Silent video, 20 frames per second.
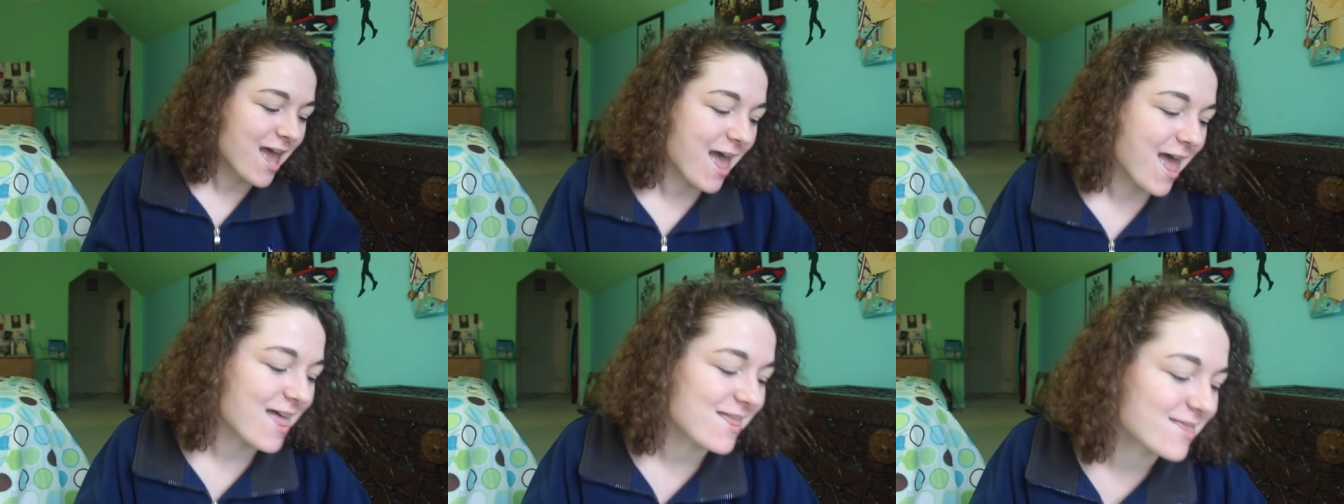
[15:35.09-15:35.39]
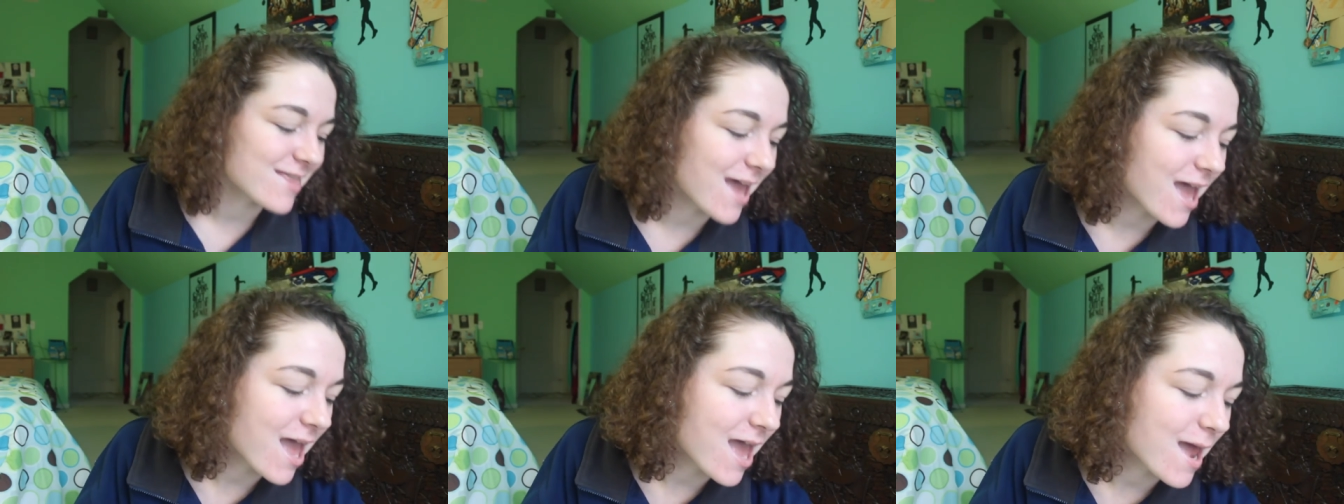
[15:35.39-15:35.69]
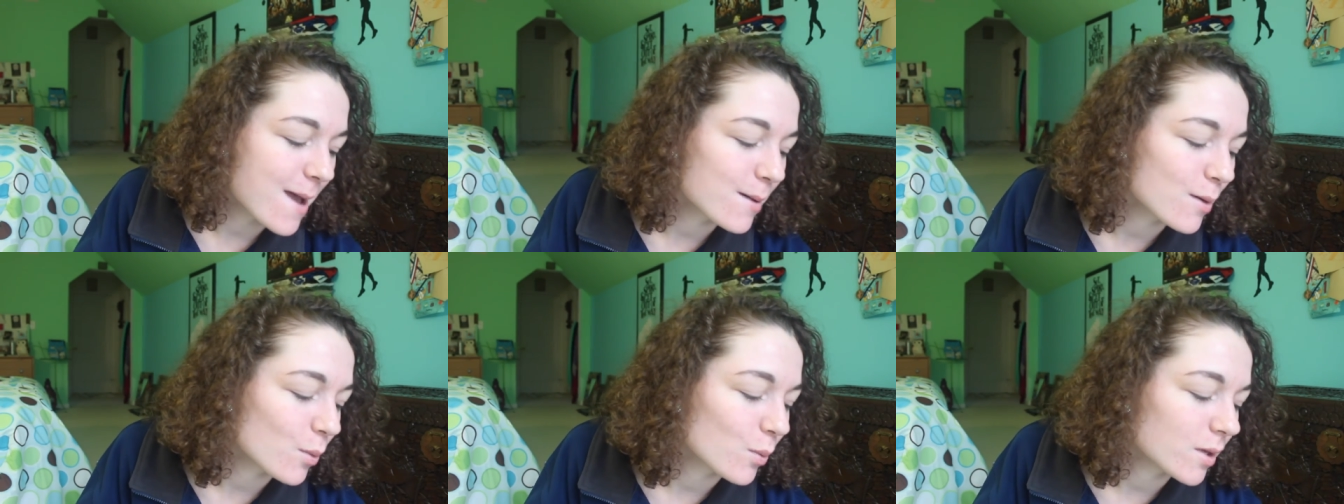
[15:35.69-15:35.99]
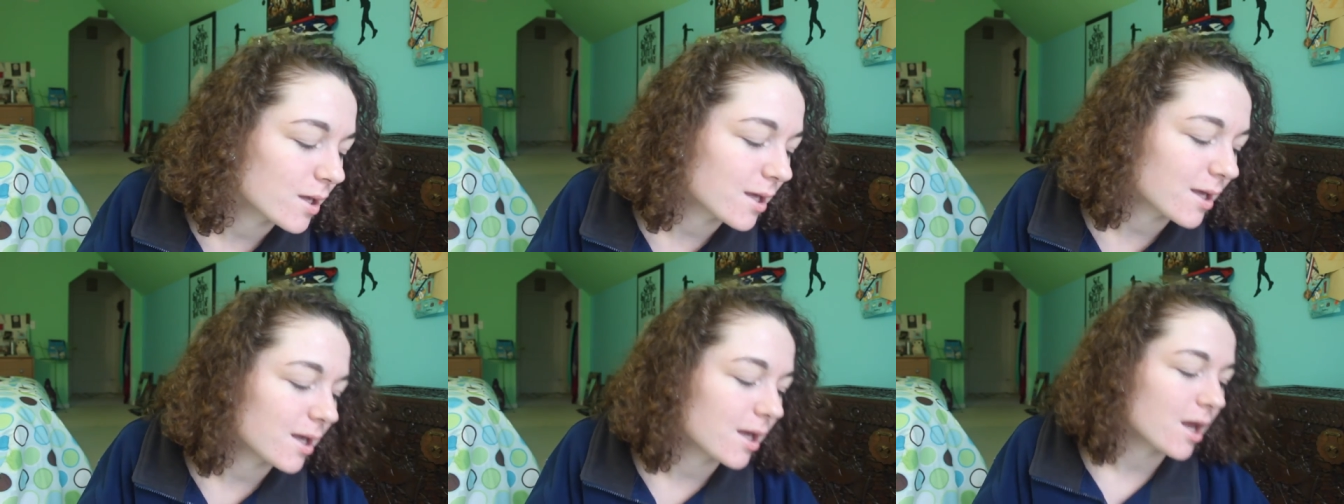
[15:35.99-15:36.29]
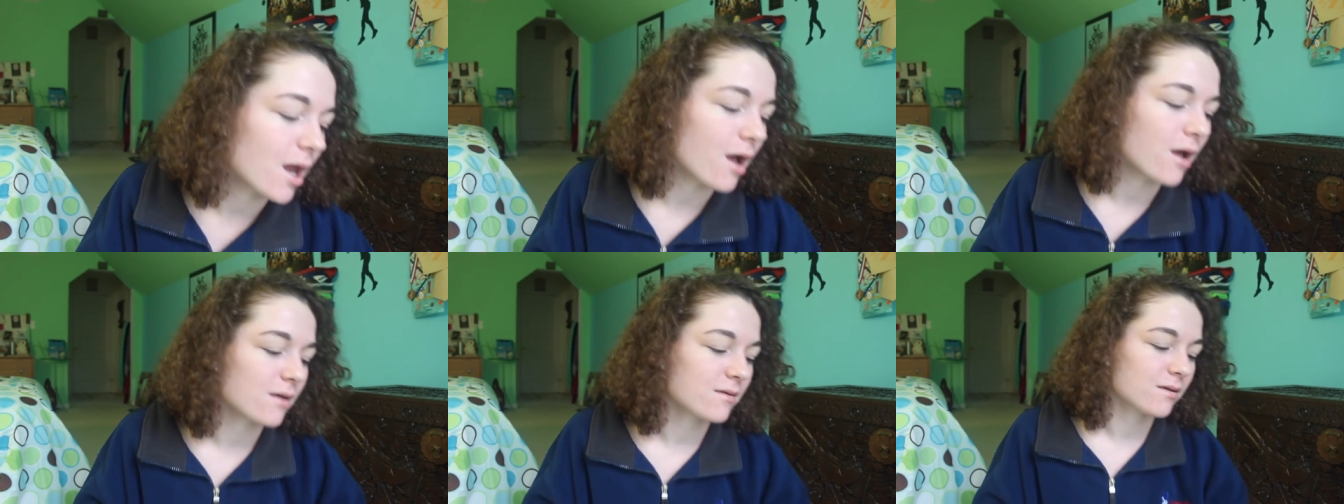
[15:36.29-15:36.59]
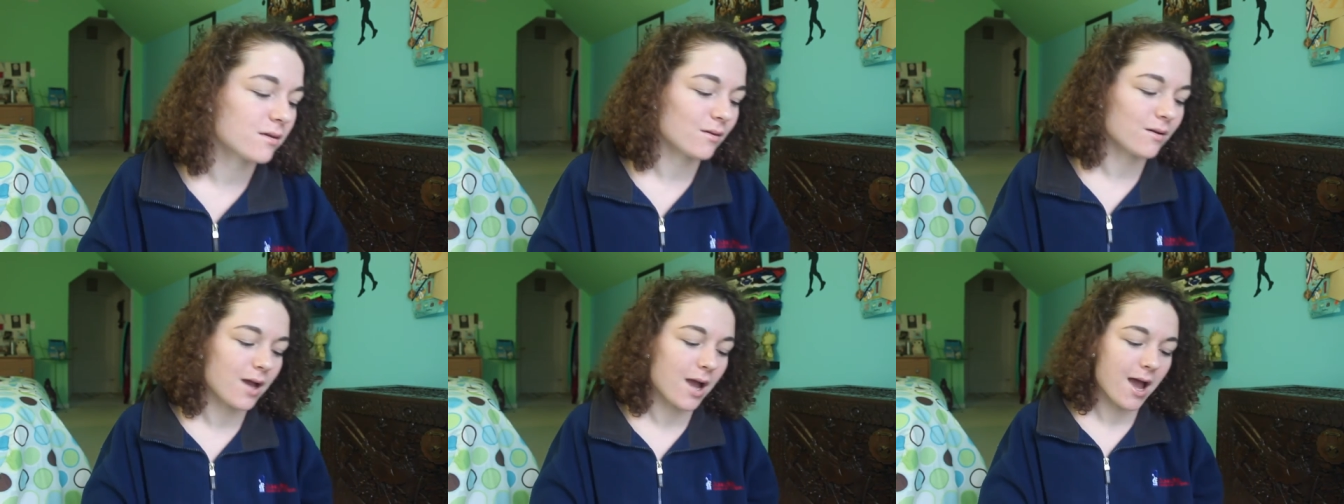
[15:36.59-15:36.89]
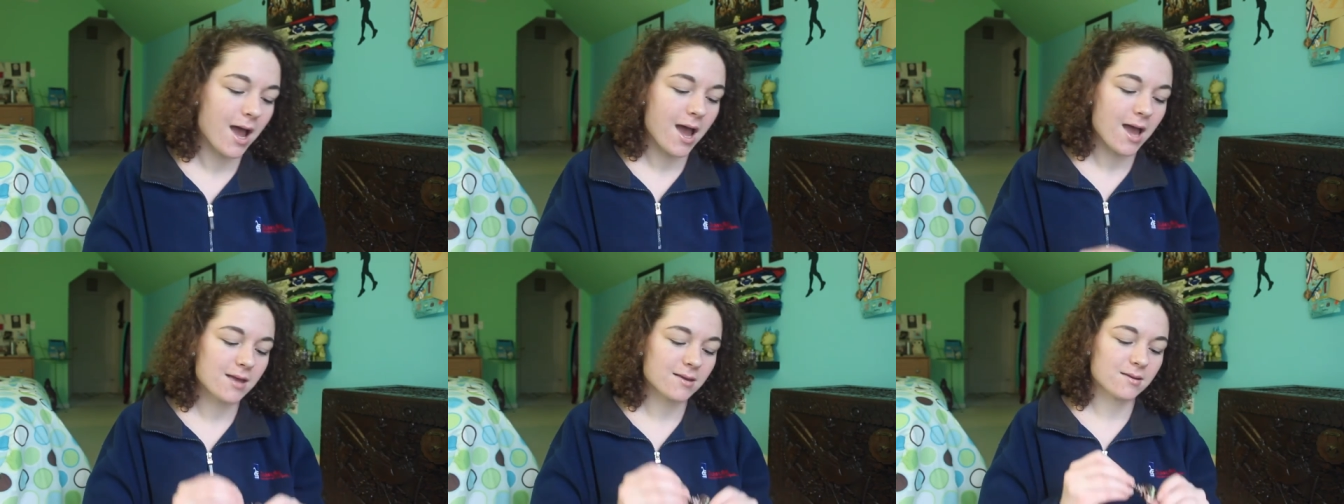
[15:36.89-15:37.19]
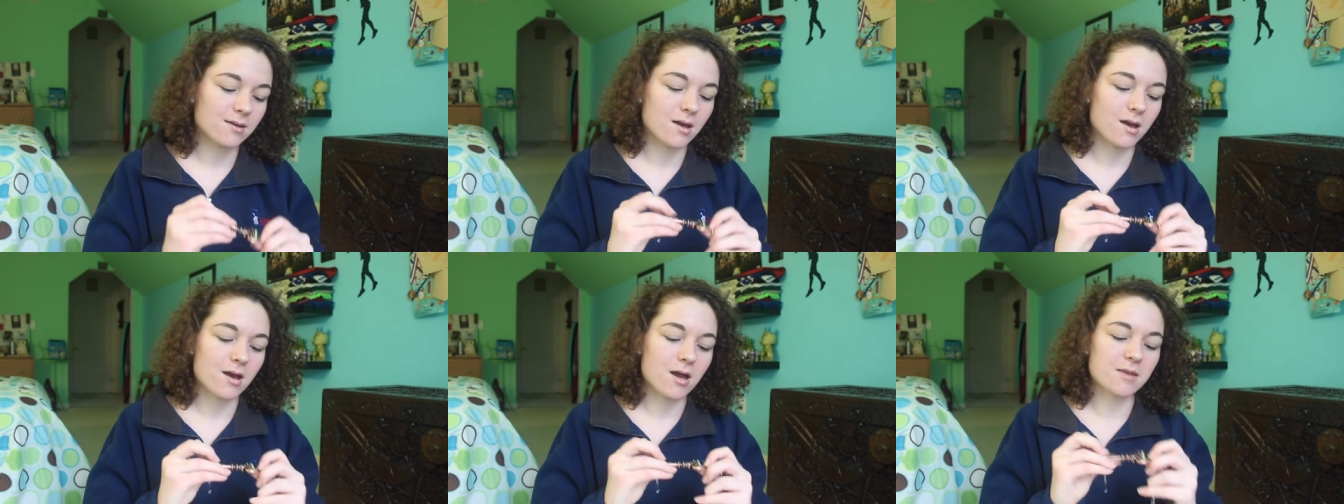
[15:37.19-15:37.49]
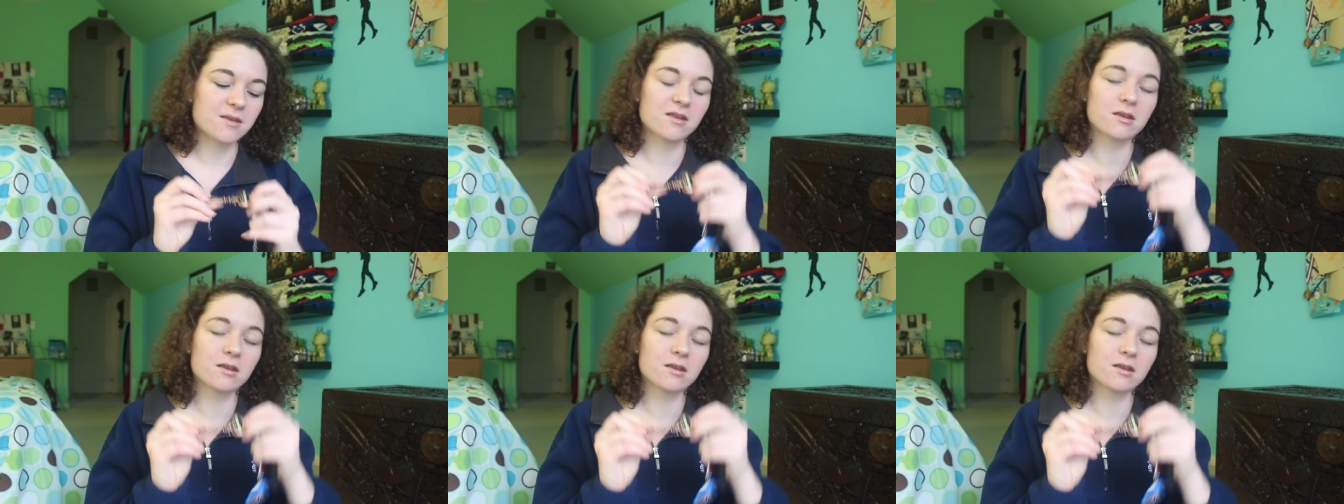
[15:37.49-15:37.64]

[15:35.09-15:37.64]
And then we also got uh,